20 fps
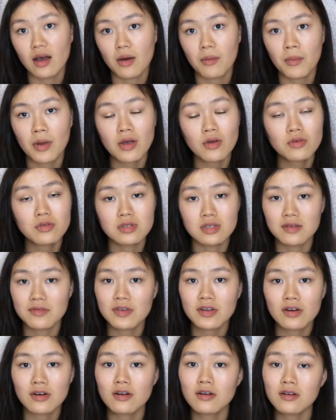My old
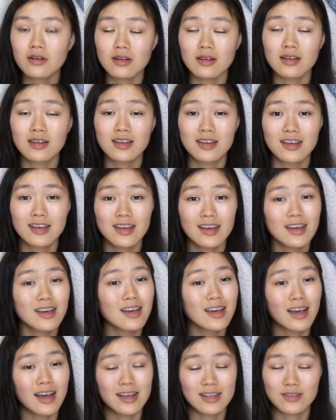DeviantArt
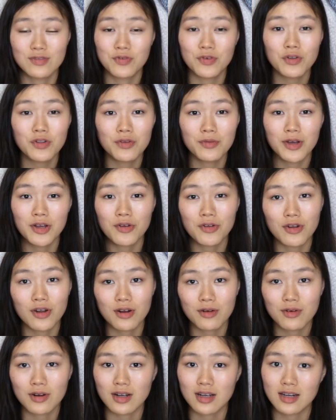is full of my old
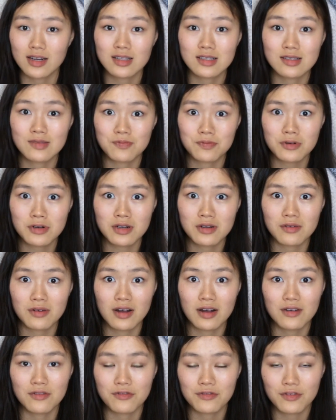artwork and it's pretty
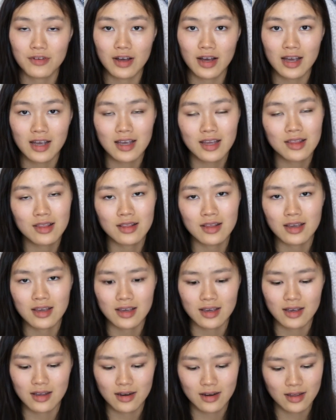rough. I can
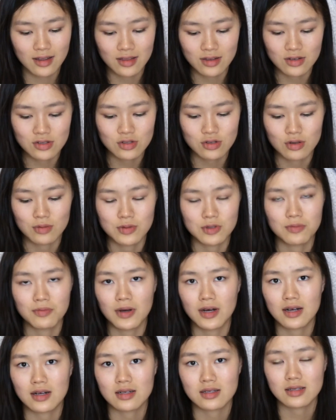link it in the description
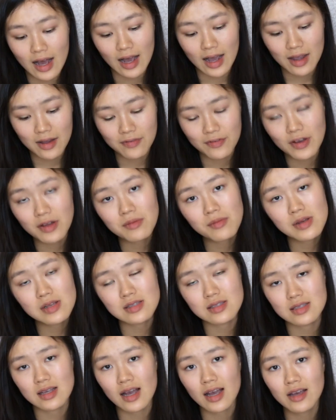box. I found my
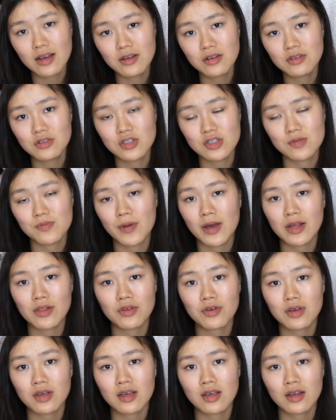style just by
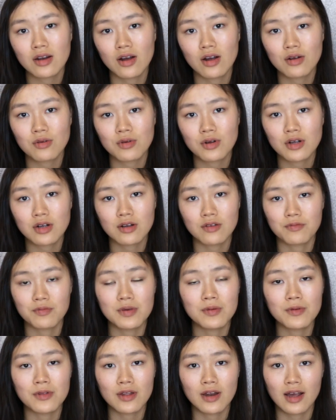looking at artwork of
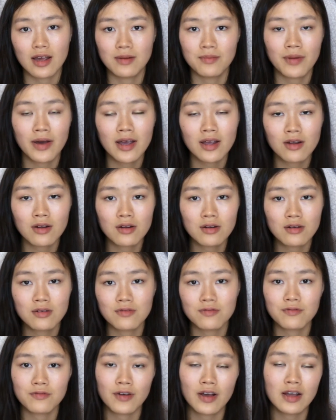people that I admired,
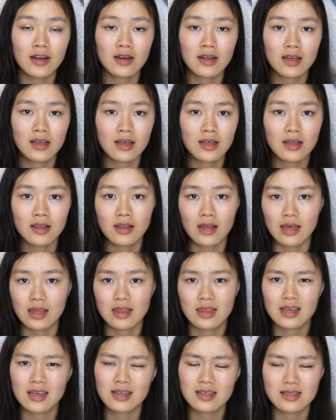finding like
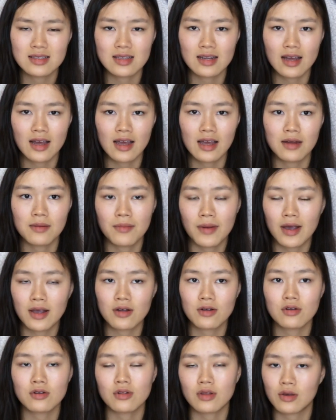things that I
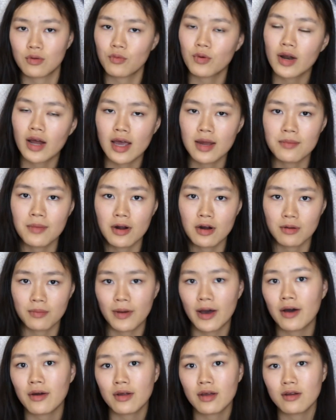admired, like what I admired
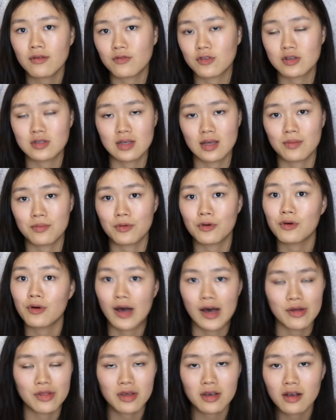about it, for example,
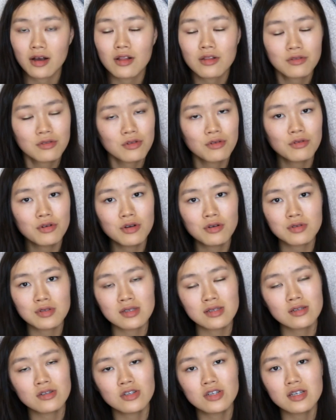how they colored their
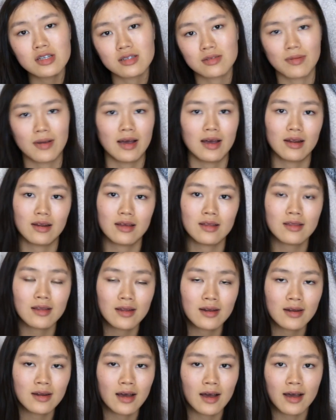noses and cheeks red, and
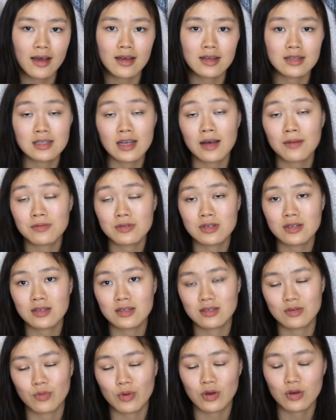then I adapted
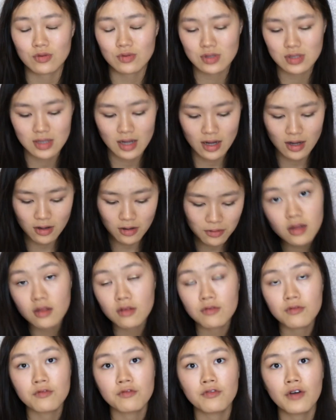it to my own style.
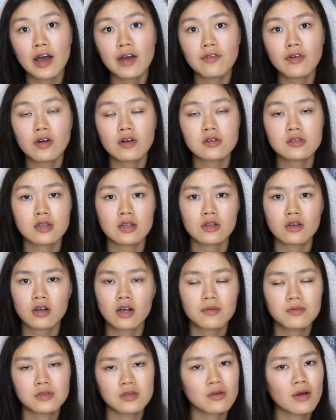The 5 artists I look
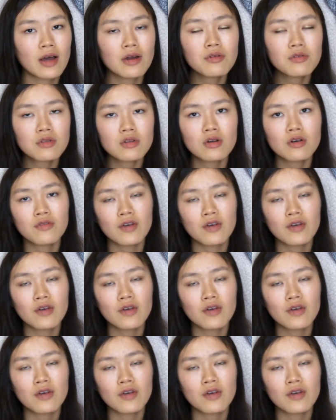up to, I don't know